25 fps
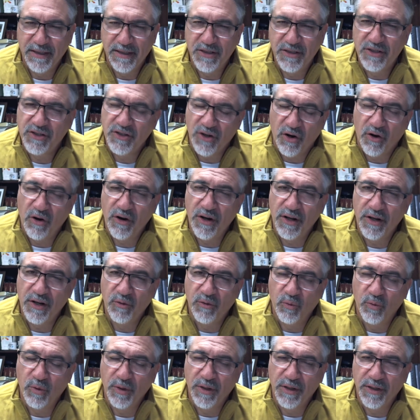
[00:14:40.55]
it
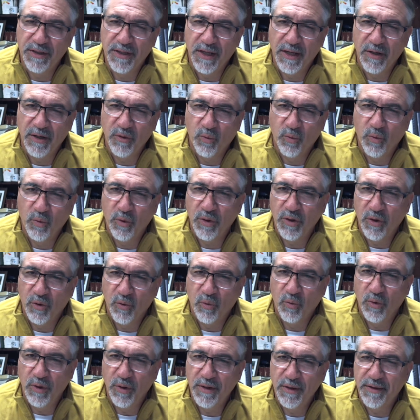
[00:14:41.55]
started with a one
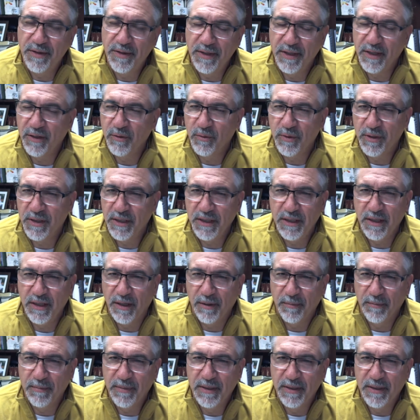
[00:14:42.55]
on one thing with Him